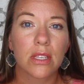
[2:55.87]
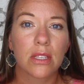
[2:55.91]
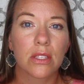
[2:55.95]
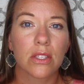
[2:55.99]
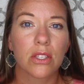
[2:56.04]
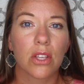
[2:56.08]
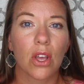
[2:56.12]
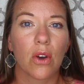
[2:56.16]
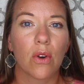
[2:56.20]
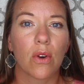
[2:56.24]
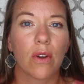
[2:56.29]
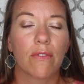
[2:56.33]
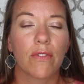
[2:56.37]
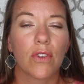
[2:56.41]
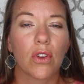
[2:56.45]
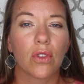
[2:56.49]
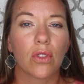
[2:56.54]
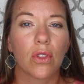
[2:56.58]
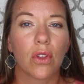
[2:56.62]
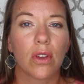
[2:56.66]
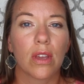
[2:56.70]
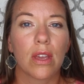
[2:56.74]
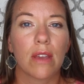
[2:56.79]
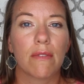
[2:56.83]
So if you're
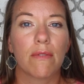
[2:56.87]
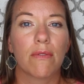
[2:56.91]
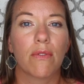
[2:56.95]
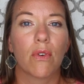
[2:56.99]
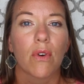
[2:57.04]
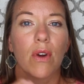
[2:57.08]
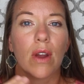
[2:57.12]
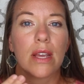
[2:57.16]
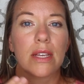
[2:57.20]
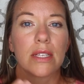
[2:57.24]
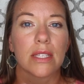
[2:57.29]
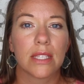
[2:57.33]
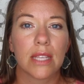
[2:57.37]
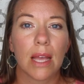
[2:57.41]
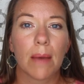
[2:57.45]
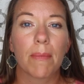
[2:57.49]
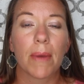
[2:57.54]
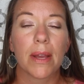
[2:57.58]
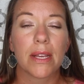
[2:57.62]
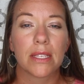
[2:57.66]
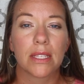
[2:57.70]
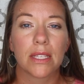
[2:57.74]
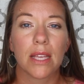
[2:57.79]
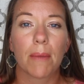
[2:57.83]
looking for a
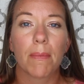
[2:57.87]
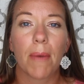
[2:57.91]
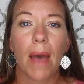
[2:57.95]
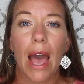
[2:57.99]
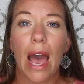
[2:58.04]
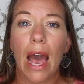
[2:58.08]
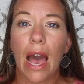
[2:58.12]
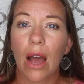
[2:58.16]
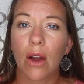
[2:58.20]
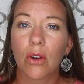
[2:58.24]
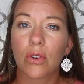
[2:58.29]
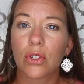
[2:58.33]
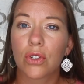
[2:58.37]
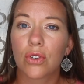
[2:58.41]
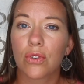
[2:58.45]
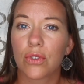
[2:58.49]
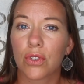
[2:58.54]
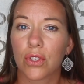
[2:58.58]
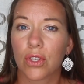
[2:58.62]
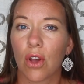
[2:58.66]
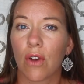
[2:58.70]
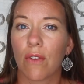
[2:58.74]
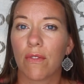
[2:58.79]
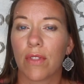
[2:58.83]
step-by-step how to
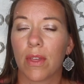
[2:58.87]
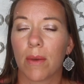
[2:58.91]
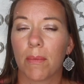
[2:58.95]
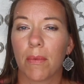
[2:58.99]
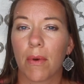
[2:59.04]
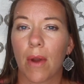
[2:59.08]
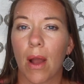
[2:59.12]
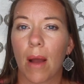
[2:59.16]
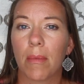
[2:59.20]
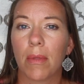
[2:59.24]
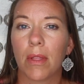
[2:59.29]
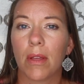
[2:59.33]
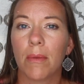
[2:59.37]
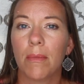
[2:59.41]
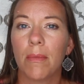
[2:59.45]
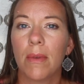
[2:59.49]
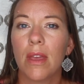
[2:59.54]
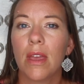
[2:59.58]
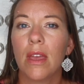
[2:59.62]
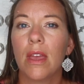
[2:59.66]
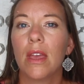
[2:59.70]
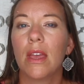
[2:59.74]
solve the problem,